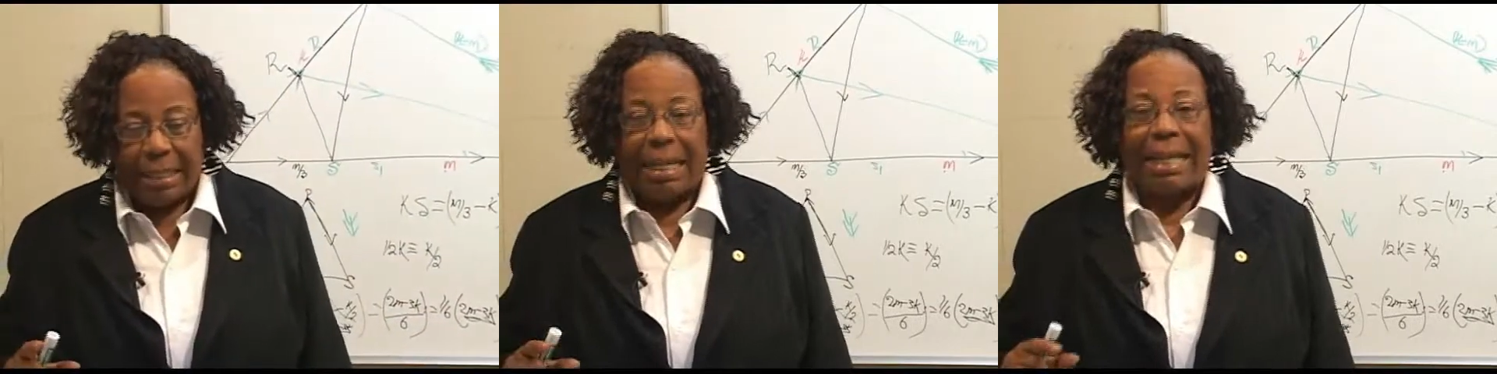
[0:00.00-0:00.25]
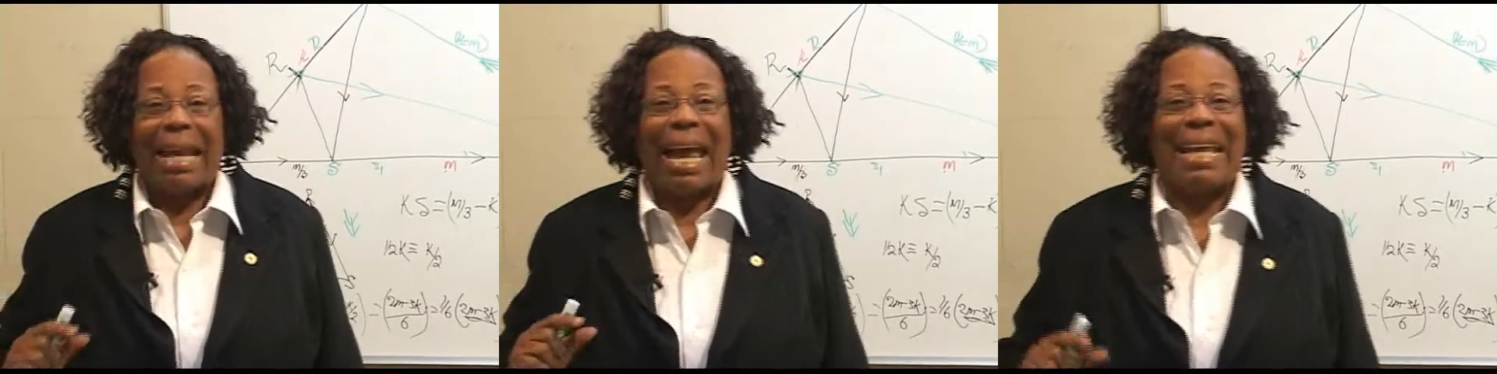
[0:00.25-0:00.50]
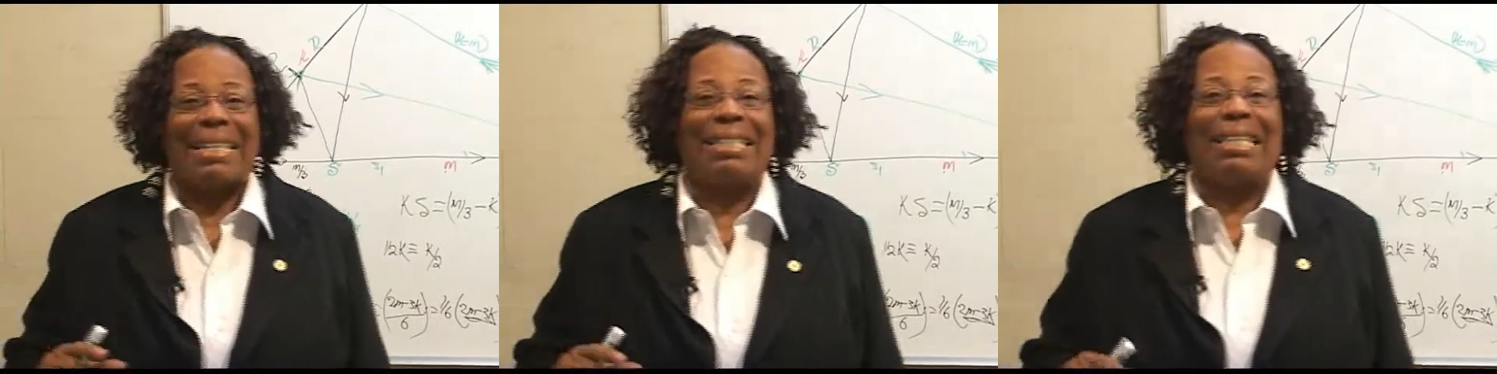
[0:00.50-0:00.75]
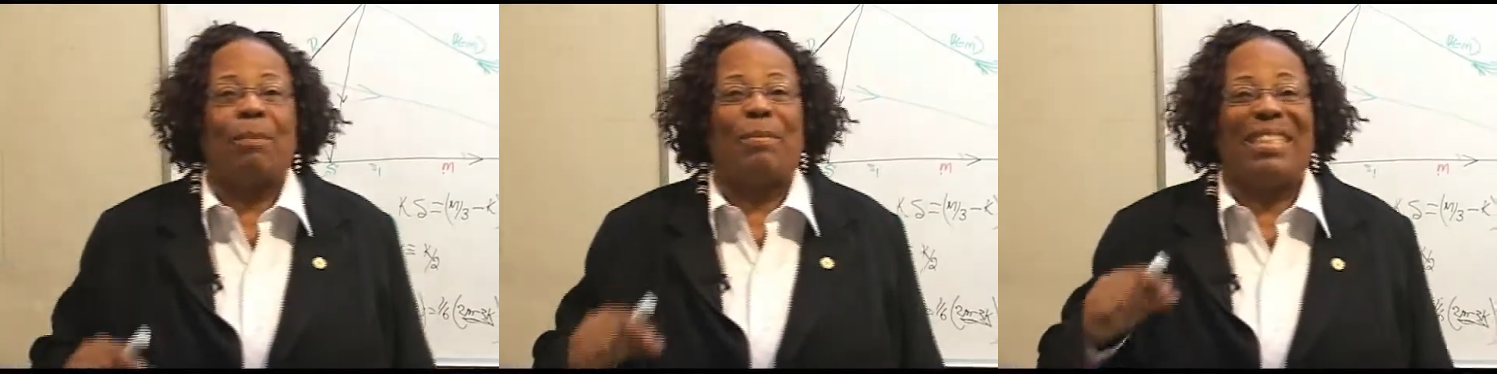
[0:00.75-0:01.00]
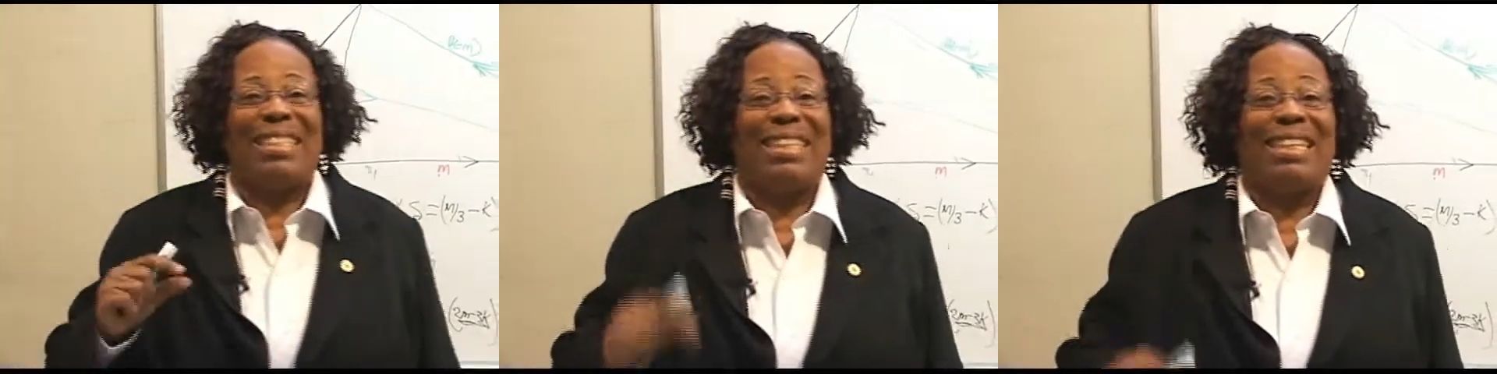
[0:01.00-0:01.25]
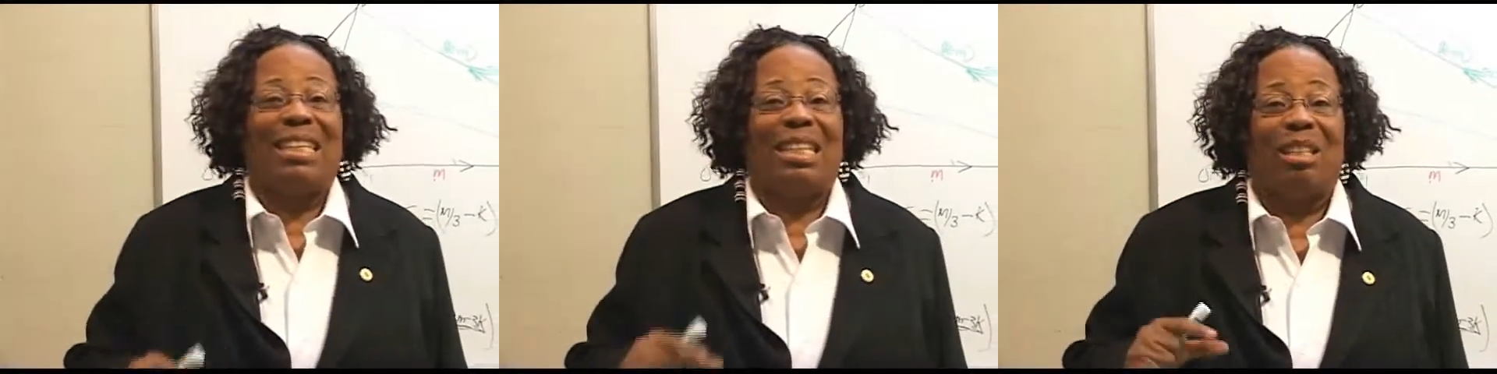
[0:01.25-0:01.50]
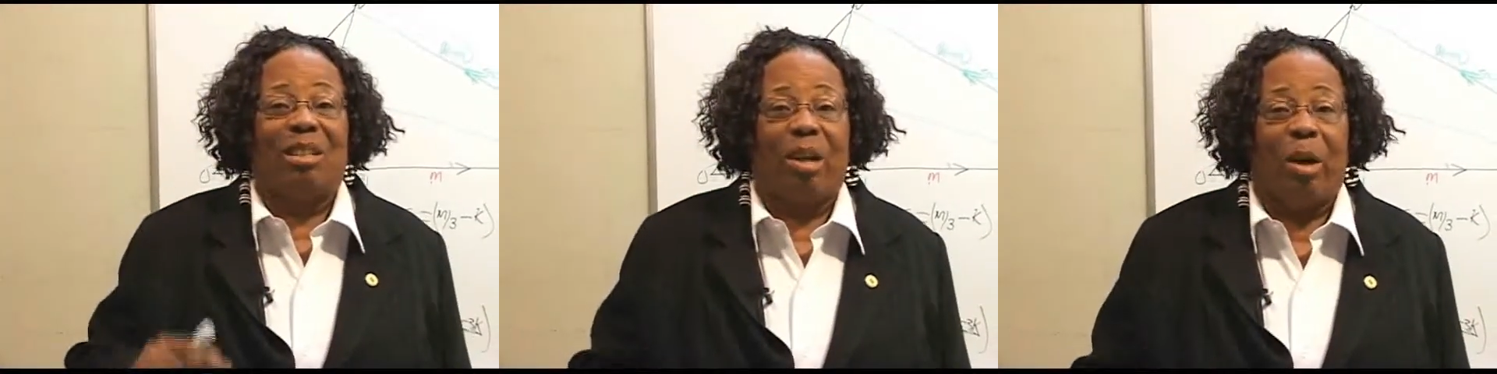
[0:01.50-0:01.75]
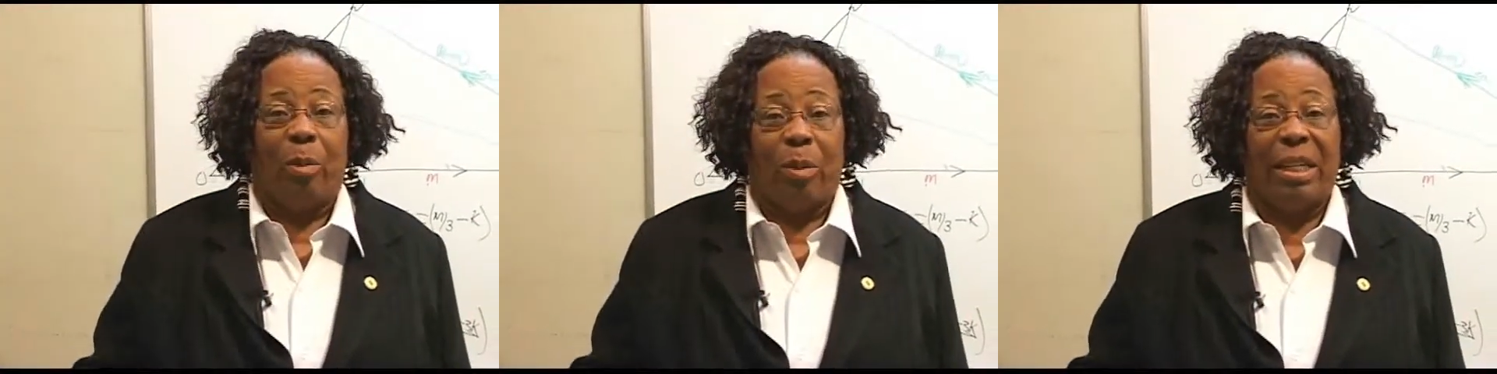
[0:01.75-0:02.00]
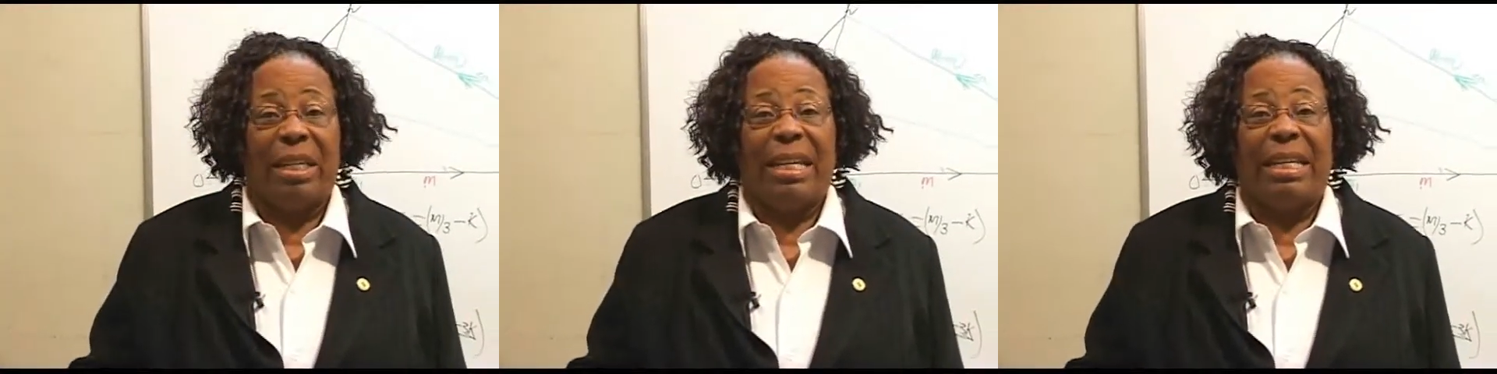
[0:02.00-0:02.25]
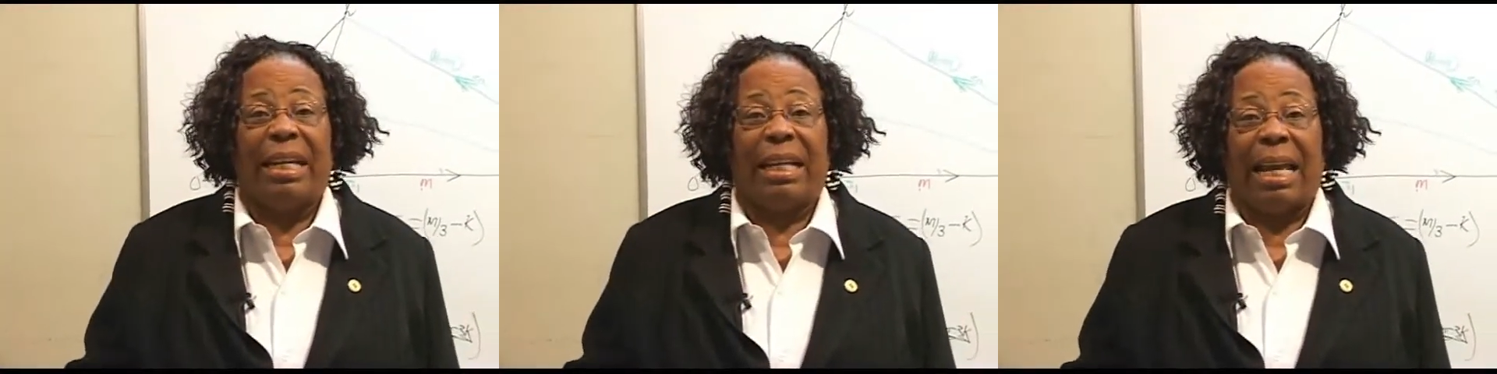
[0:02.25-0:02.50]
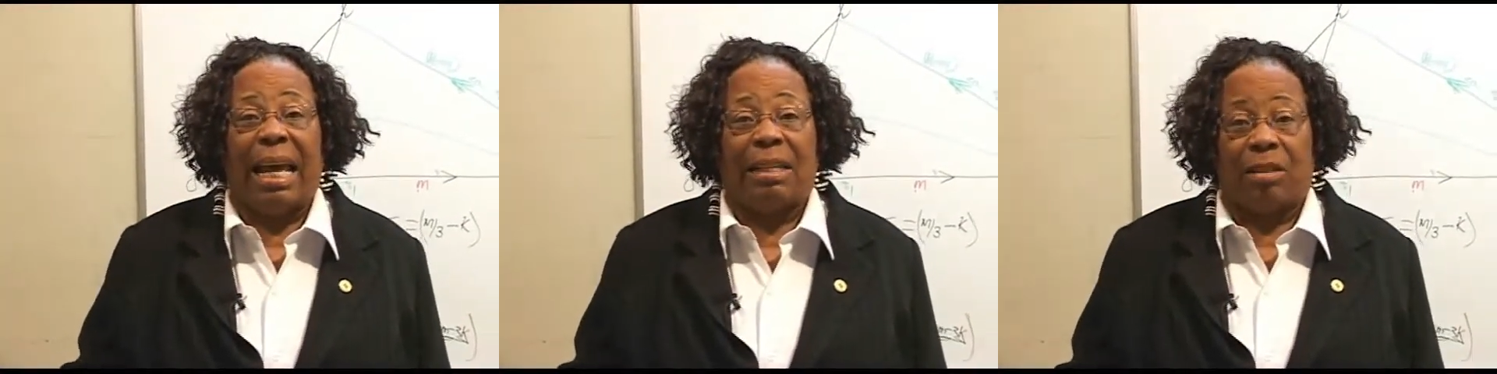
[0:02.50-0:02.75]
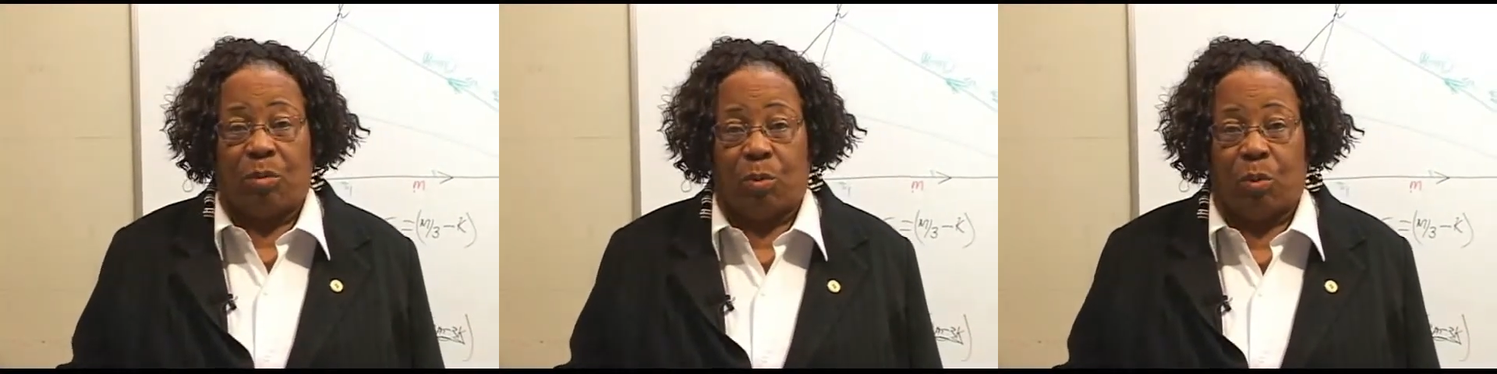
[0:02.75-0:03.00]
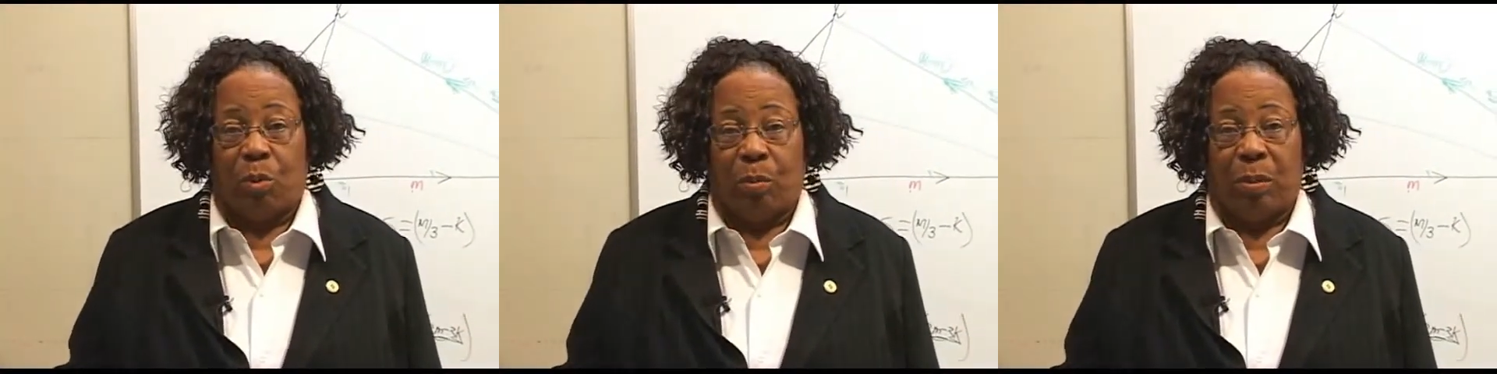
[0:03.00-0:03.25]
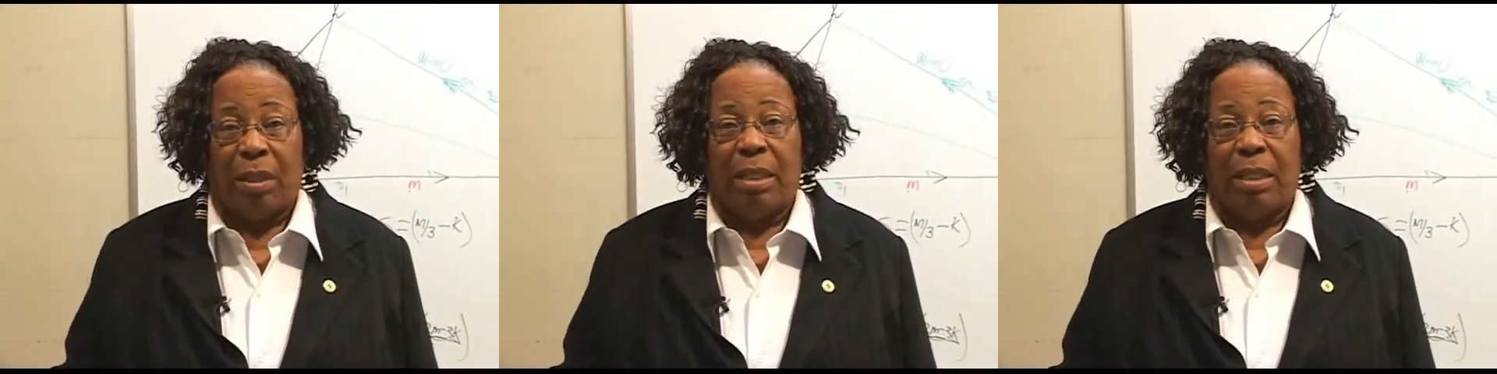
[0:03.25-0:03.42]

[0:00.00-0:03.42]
that has them sitting down in a classroom